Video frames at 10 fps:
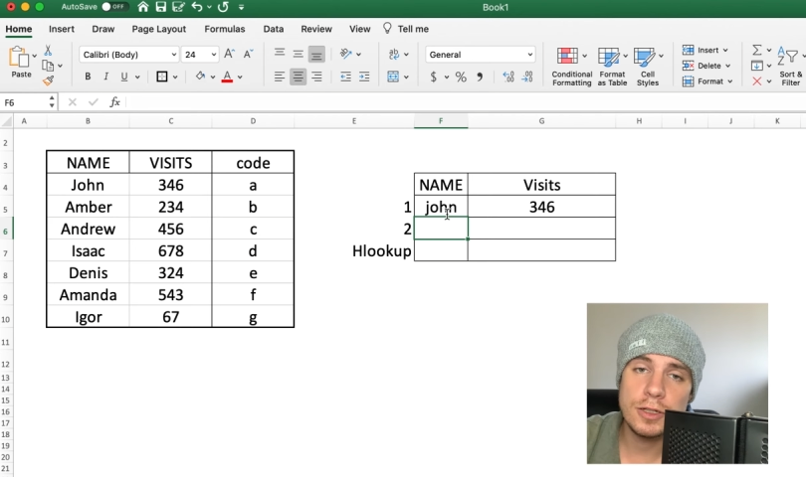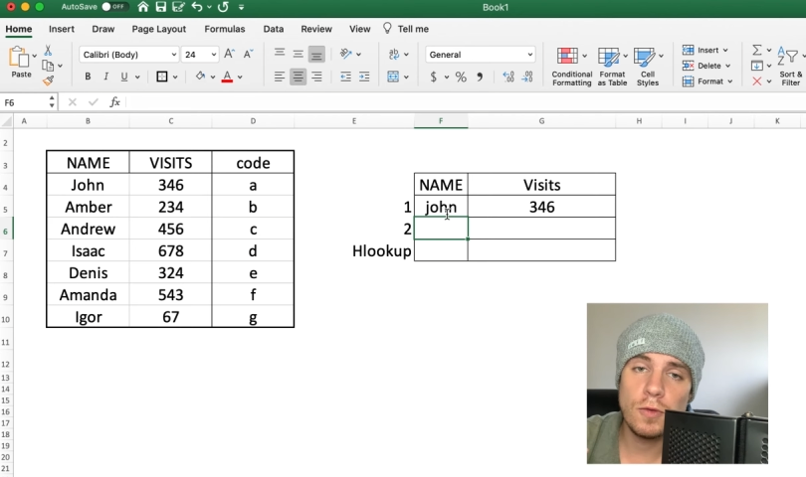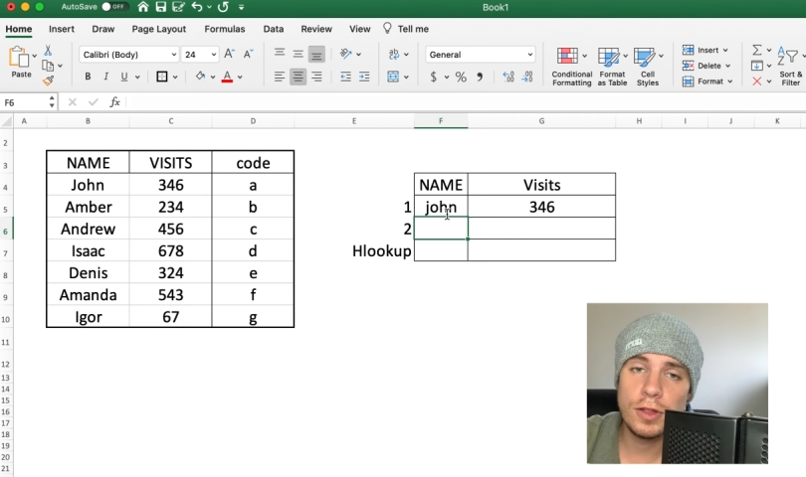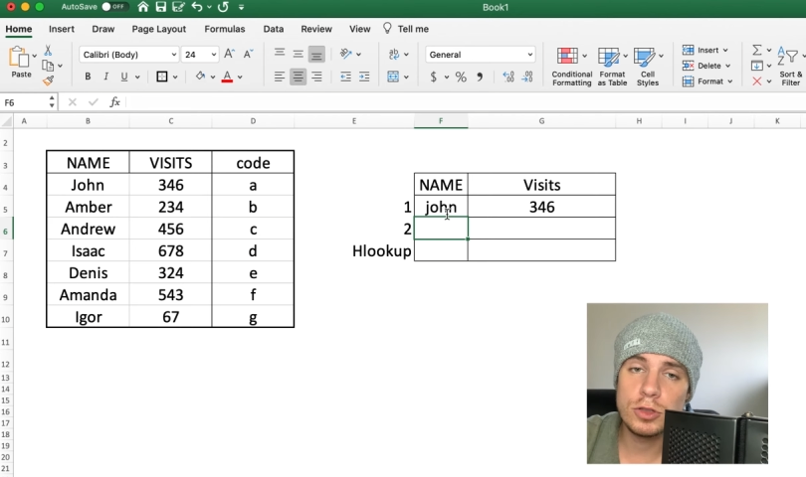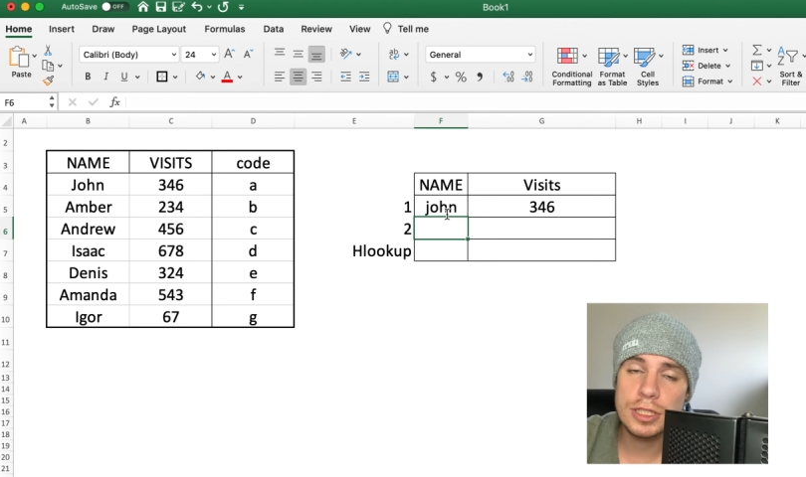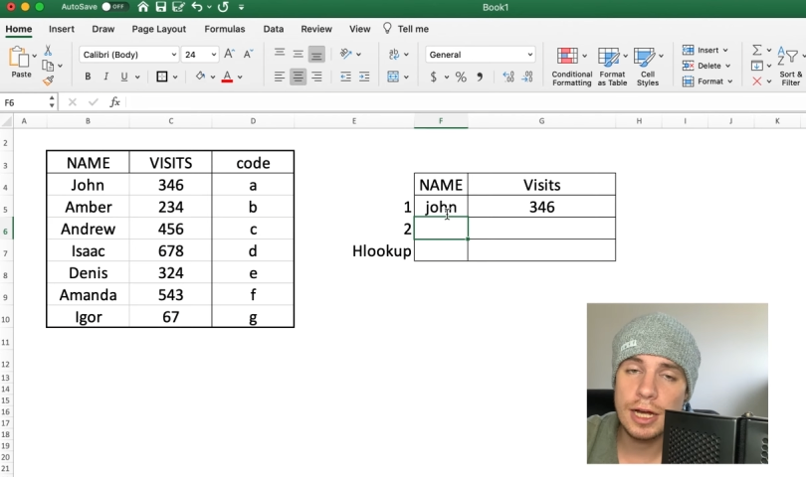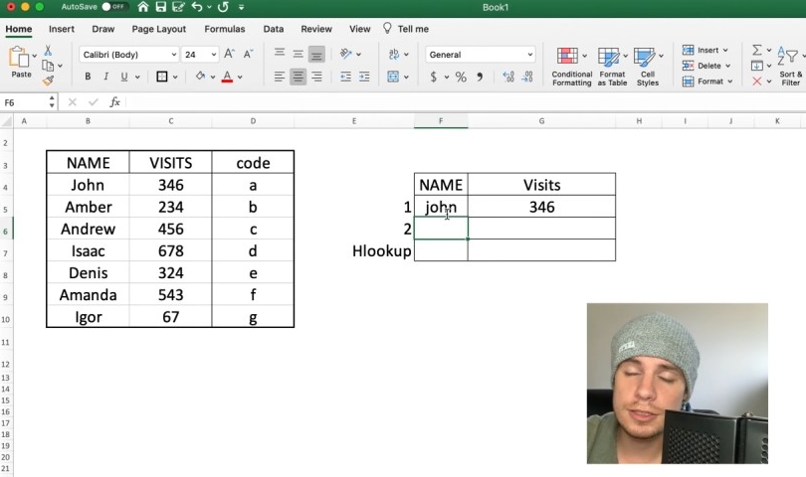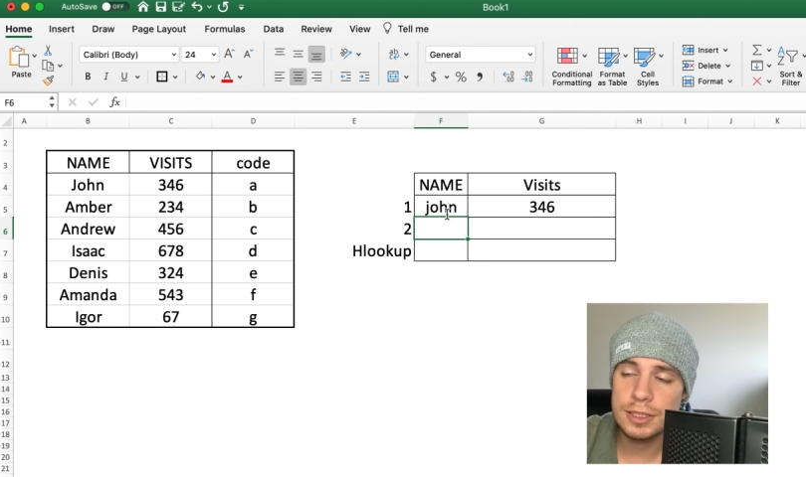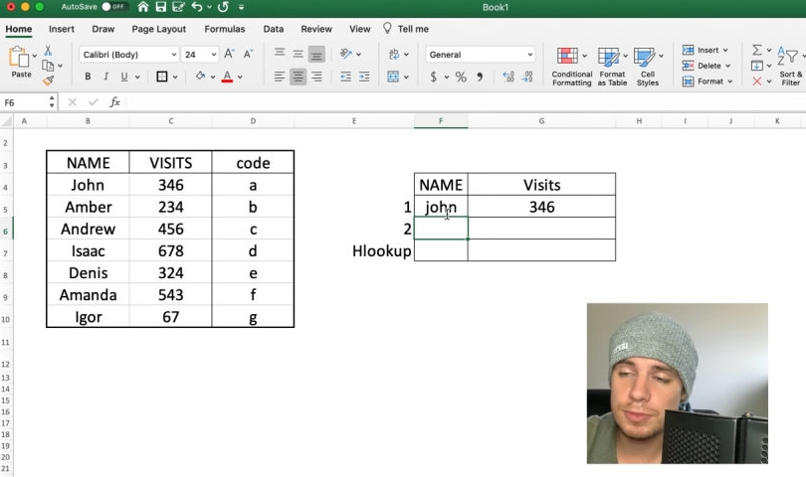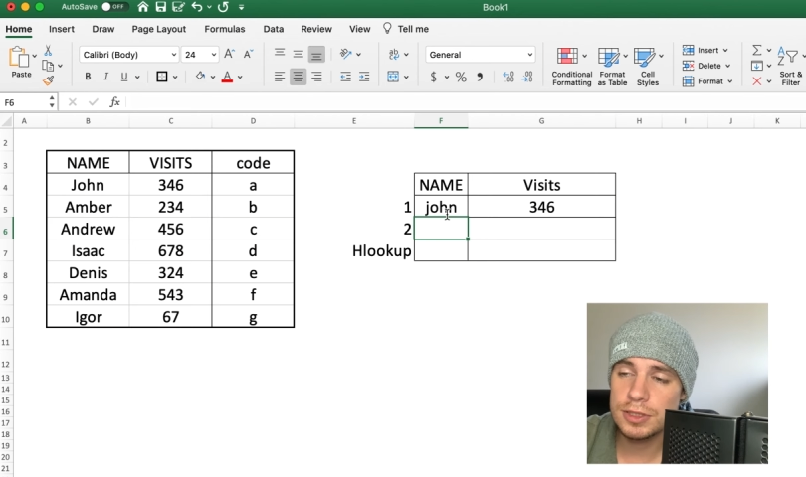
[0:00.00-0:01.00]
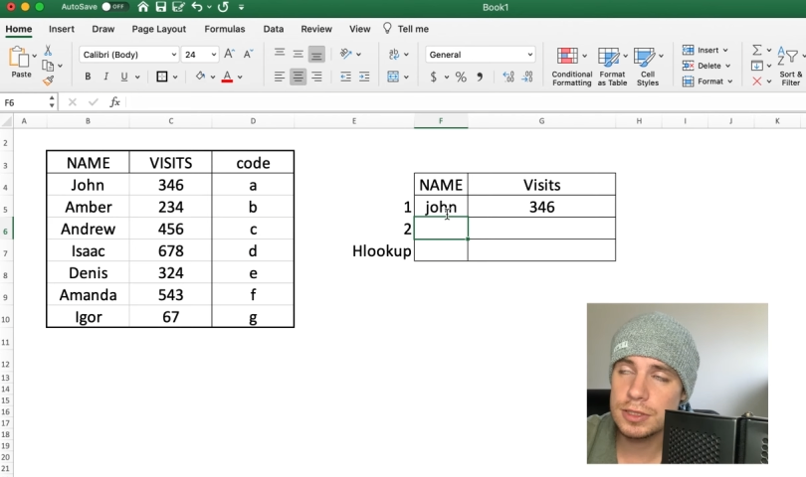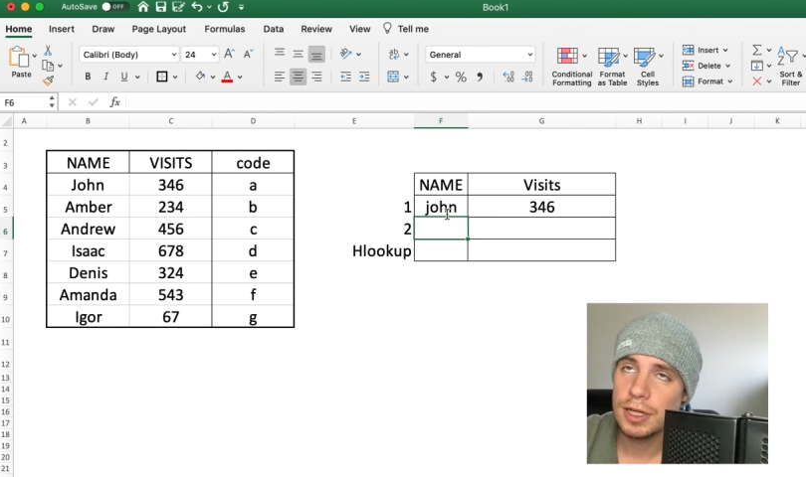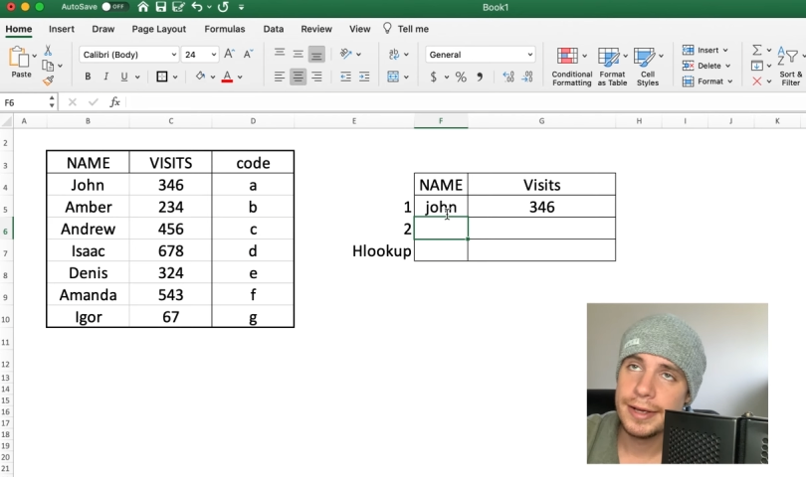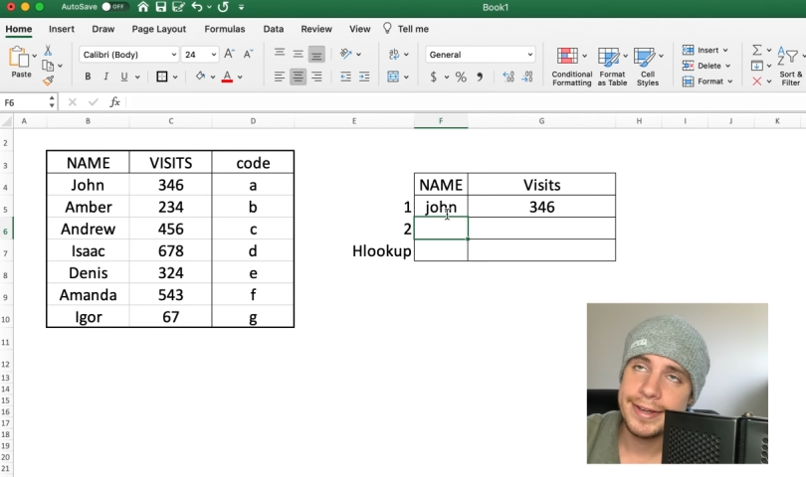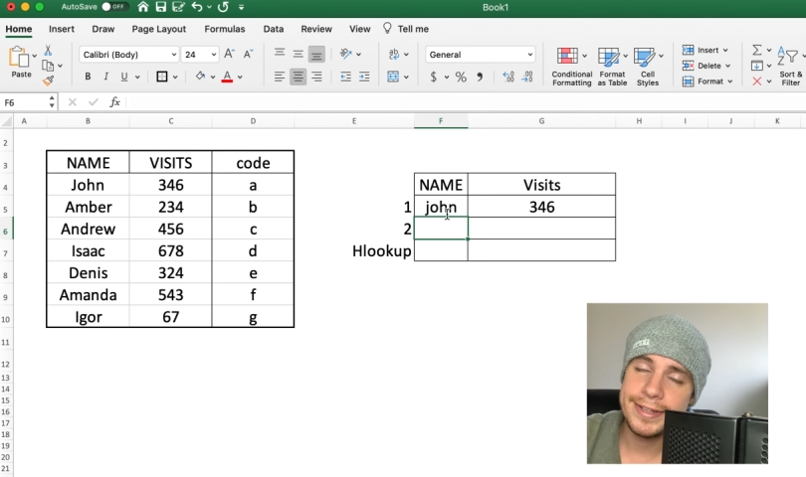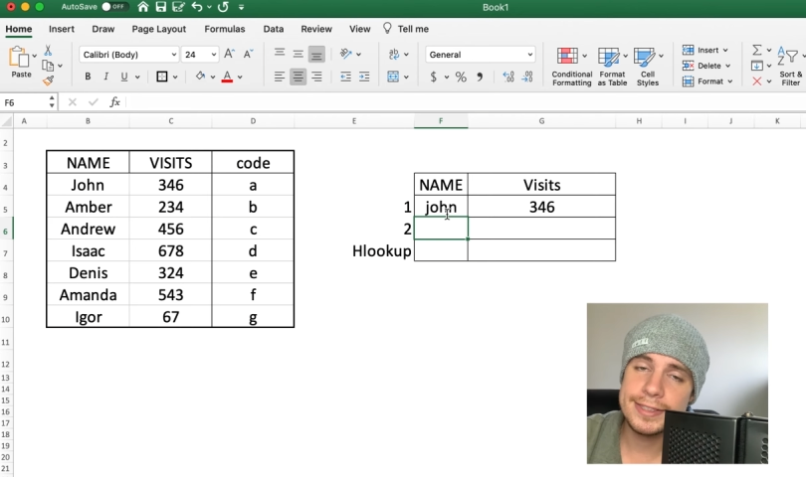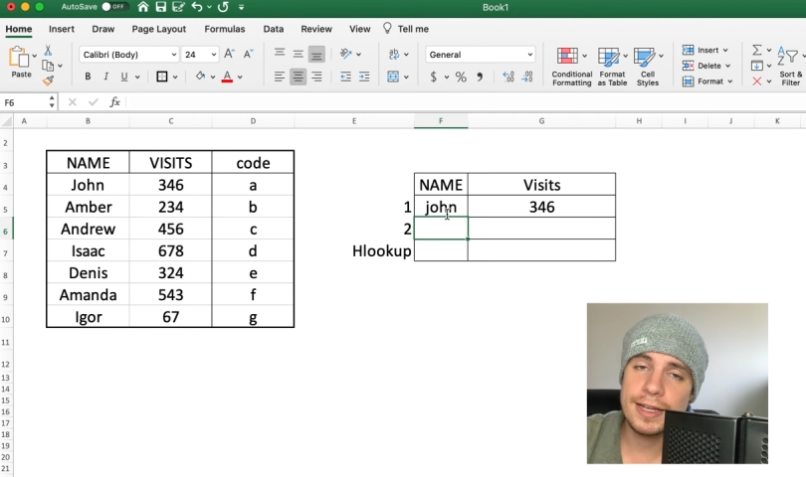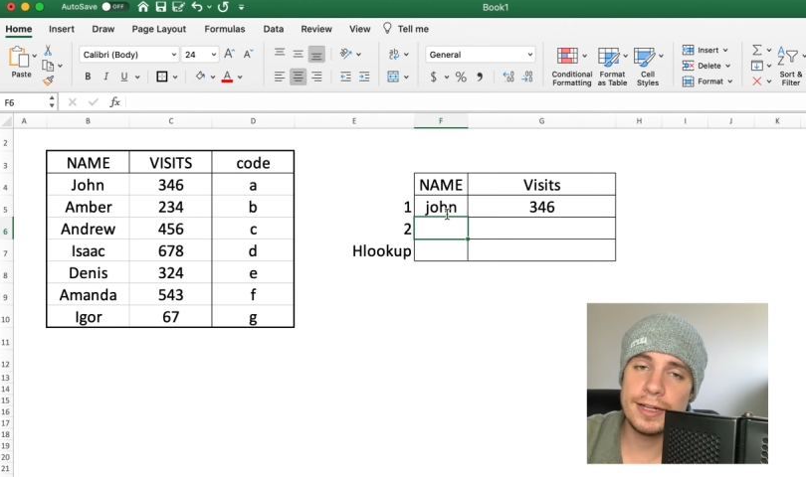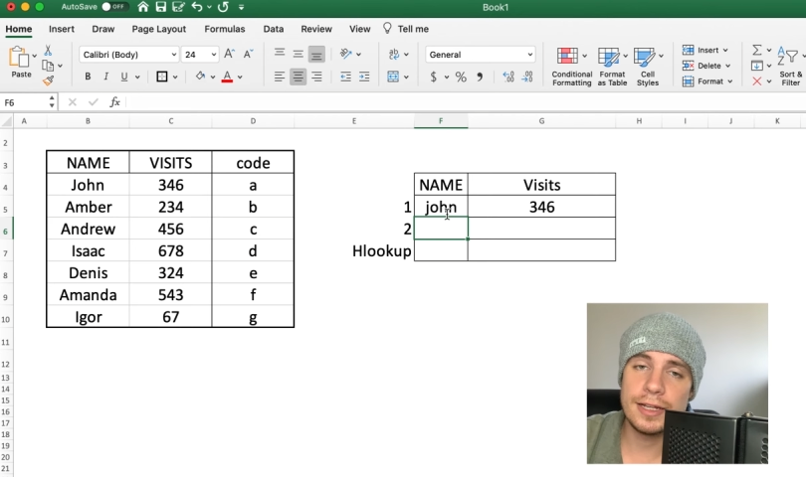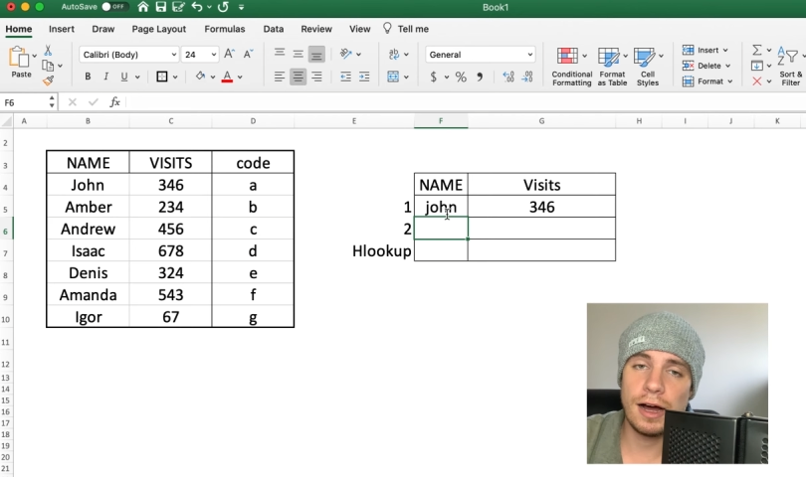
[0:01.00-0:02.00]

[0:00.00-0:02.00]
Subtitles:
of those customers, it's kind of